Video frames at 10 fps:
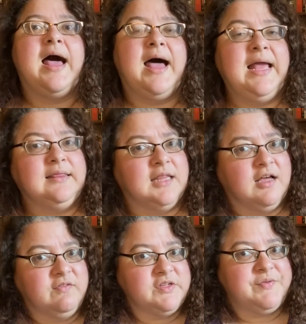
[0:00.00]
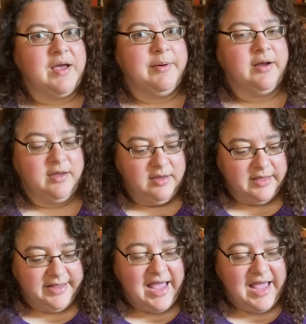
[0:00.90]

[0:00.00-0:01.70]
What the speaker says: I love this fabric. Like,